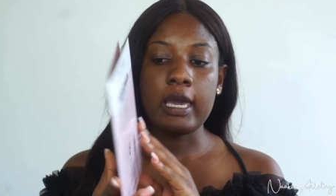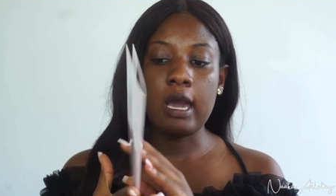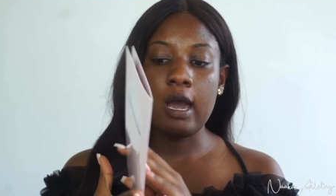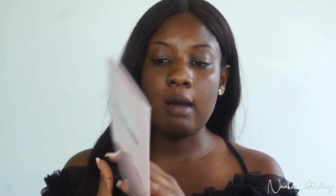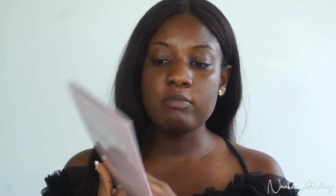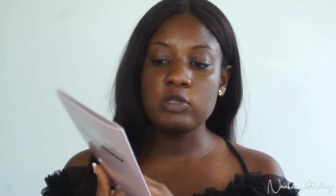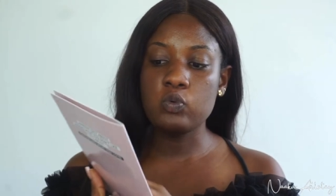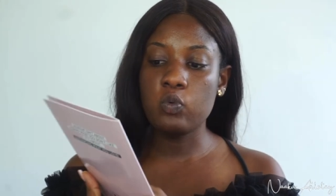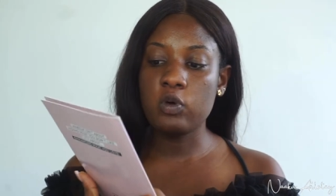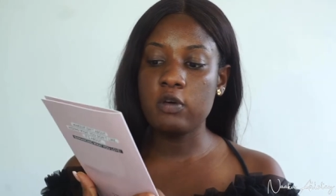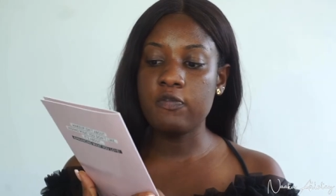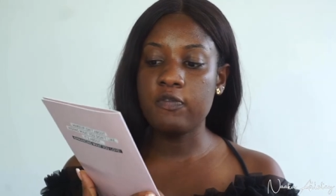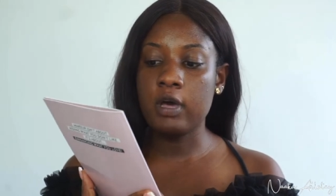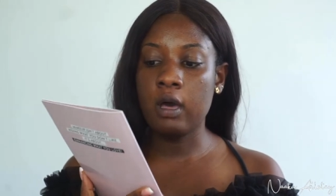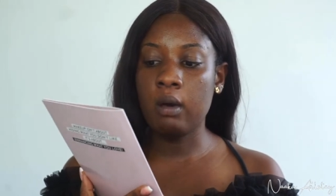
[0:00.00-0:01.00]
comes
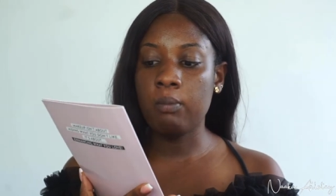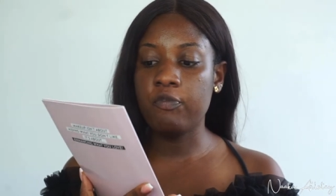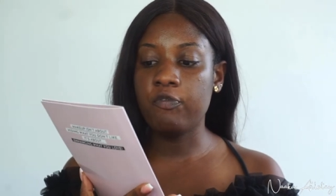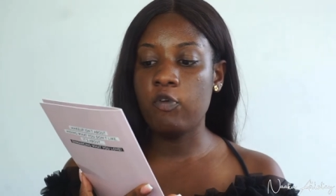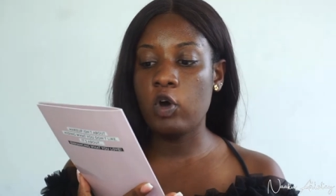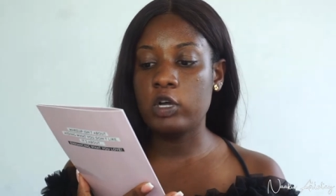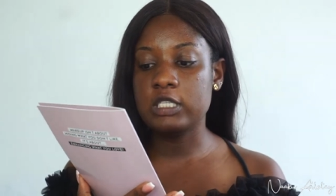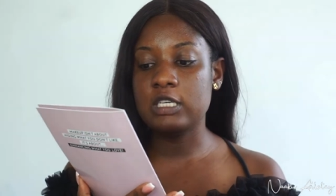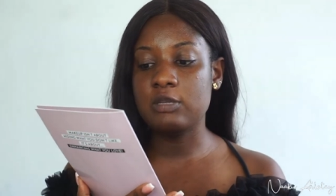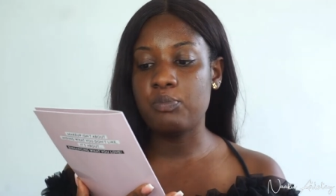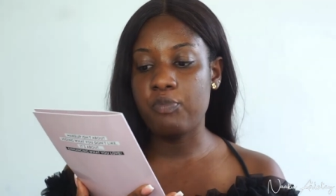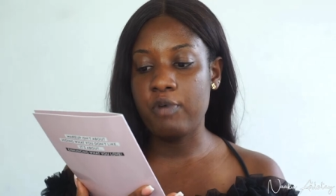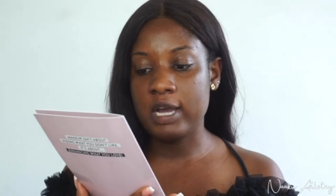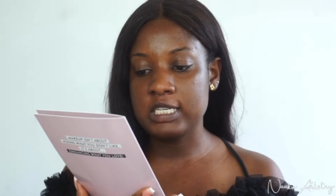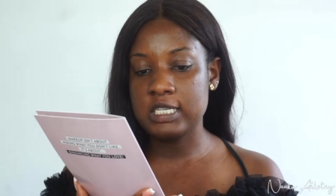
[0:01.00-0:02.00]
with 14
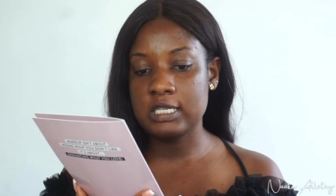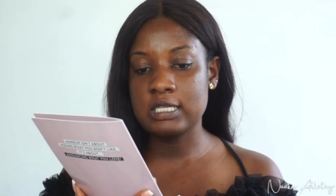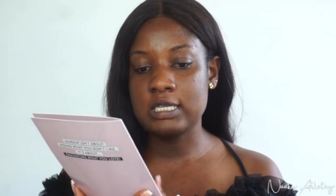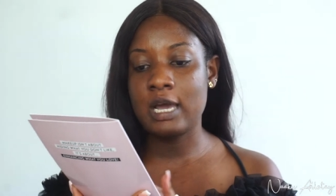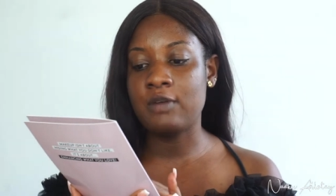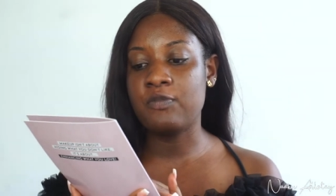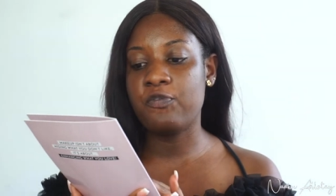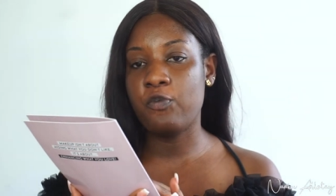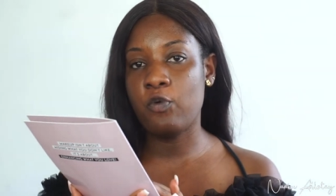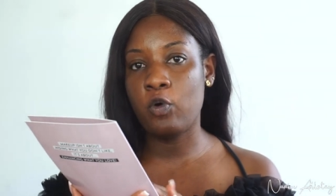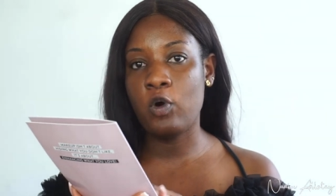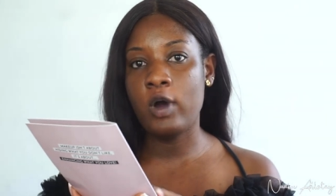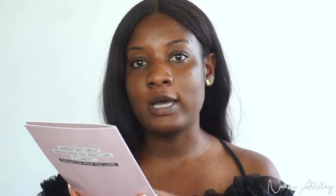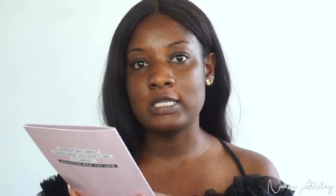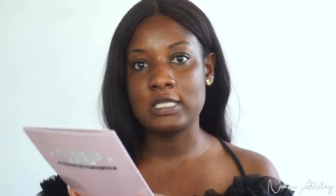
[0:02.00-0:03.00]
brushes and
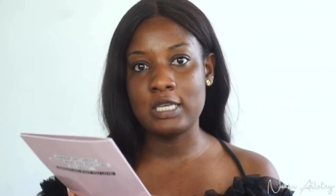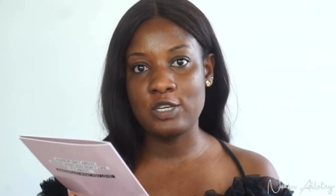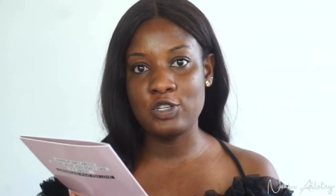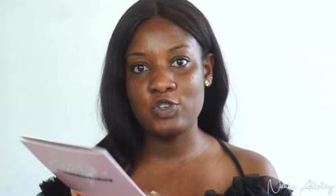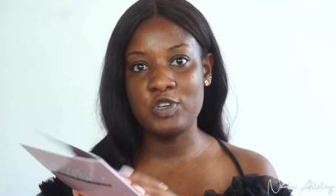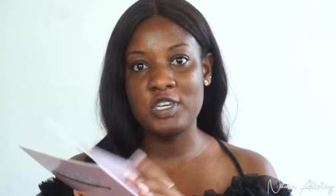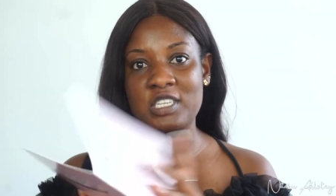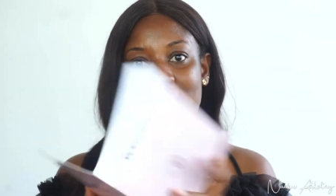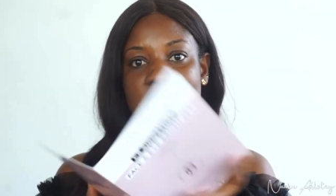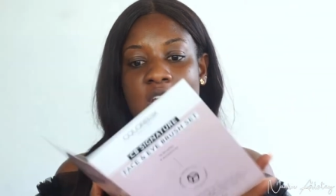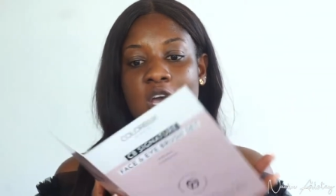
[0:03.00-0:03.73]
4 accessories.